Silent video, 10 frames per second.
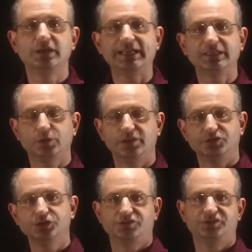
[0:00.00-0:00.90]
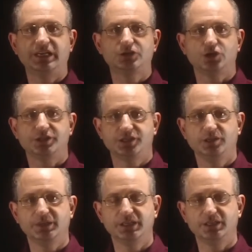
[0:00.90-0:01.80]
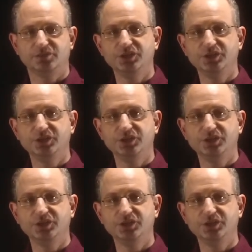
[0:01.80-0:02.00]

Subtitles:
Landau levels of electrons in a magnetic